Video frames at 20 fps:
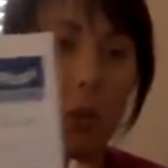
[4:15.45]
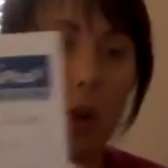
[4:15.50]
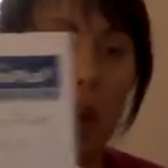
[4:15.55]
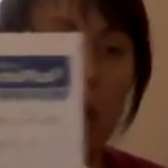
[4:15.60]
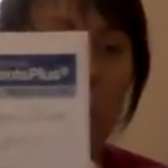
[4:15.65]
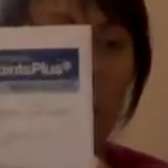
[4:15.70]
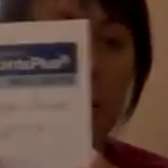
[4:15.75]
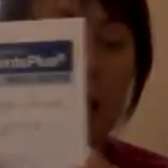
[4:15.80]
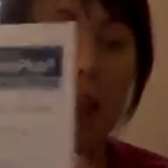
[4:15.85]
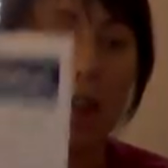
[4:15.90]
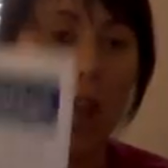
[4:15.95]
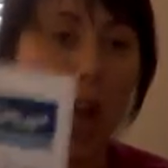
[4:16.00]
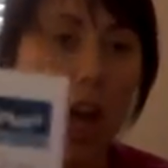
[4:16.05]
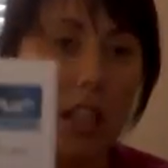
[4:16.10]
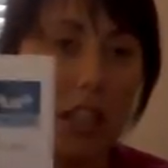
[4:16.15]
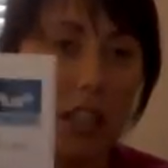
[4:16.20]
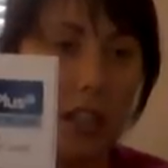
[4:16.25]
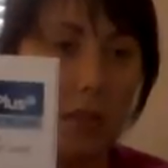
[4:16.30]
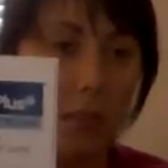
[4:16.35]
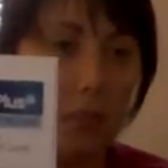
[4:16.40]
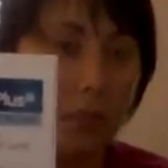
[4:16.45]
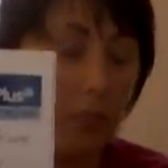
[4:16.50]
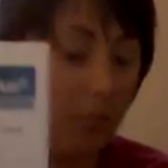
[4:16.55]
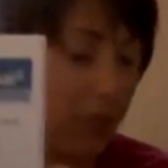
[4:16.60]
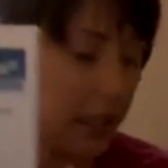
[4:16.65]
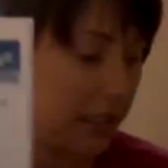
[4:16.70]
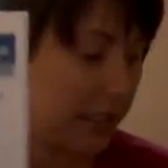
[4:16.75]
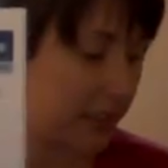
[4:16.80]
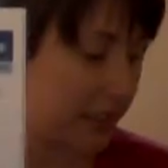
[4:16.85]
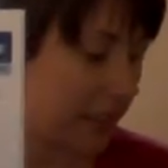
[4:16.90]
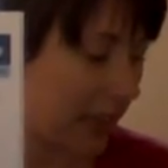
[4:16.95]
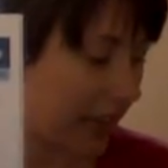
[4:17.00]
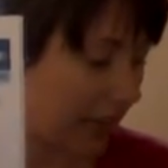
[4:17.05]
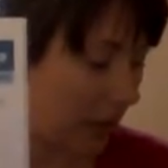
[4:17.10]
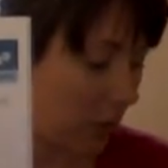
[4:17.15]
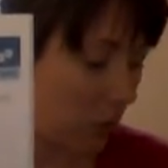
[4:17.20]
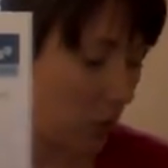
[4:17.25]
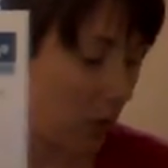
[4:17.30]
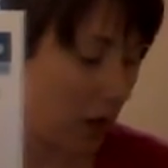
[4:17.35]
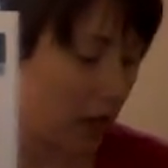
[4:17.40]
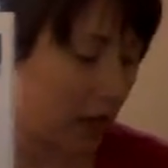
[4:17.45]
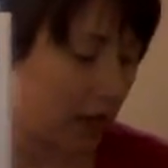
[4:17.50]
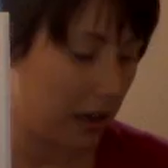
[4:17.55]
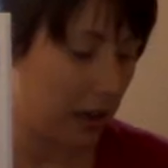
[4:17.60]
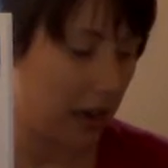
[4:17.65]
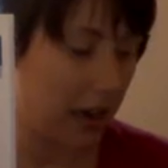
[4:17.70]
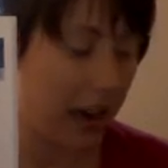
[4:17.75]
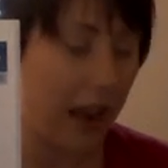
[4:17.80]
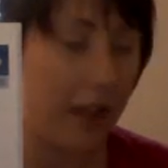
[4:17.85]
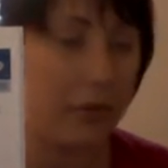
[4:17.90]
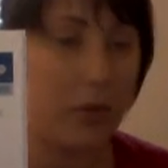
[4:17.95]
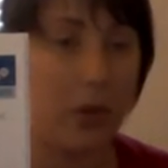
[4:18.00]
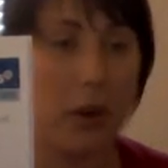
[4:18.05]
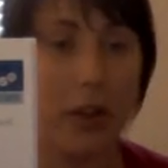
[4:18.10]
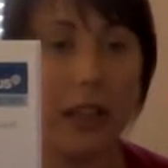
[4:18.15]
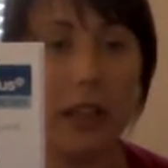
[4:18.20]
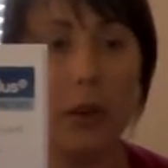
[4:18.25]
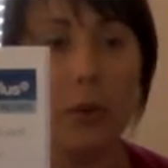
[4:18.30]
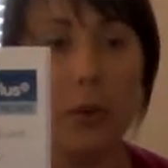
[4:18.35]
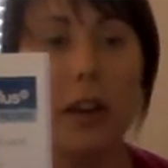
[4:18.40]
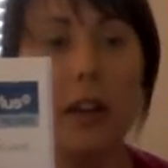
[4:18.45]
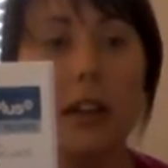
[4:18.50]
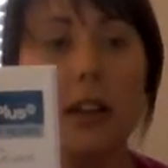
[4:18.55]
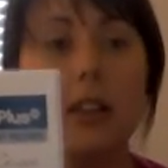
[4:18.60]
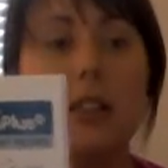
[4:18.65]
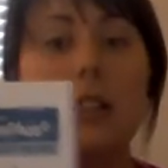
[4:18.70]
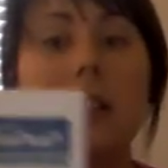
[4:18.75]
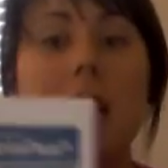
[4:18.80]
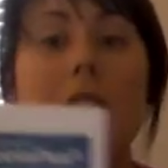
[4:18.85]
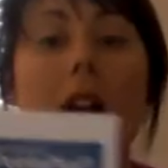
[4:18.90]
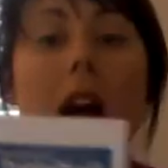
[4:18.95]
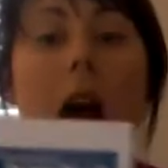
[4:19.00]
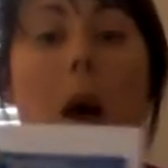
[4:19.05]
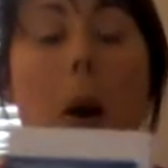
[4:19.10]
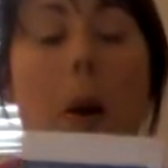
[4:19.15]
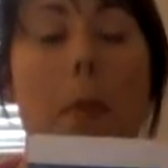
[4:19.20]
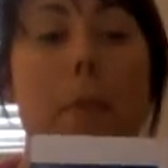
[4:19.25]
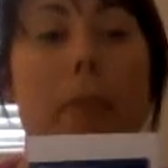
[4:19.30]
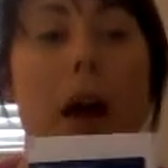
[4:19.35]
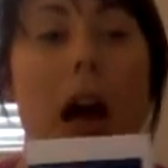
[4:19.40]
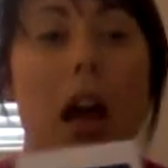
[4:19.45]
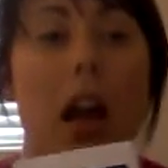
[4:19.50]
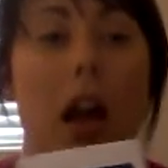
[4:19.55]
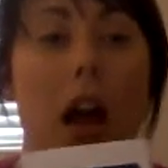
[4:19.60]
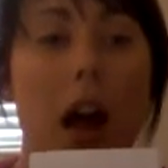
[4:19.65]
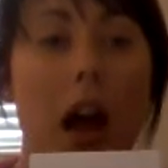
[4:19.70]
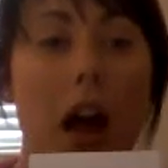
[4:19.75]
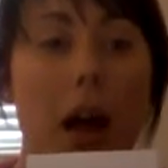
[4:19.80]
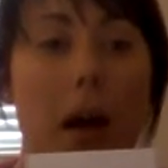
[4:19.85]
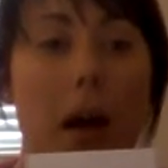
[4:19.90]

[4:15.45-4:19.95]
third one because I lost my second one and I have no idea where it is. But